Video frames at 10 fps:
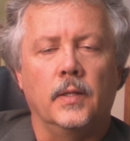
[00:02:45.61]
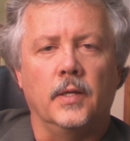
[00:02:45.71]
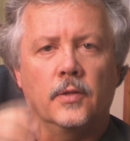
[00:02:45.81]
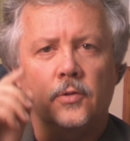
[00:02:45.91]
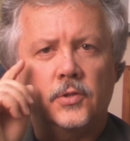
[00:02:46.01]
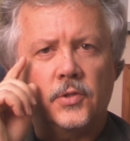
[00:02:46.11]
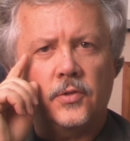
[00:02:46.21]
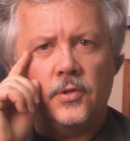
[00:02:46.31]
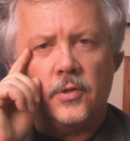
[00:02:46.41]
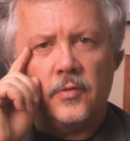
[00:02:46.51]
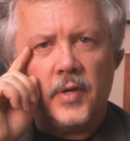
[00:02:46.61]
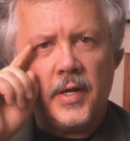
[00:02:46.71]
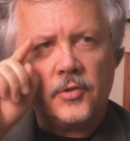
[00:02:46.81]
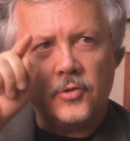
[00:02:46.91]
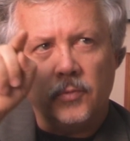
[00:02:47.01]
The other is the theory of
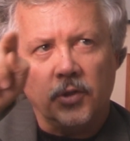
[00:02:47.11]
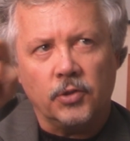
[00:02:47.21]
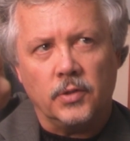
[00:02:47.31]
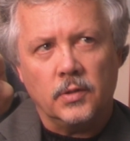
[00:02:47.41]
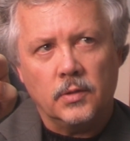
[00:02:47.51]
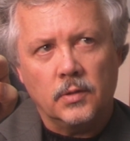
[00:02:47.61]
extromission,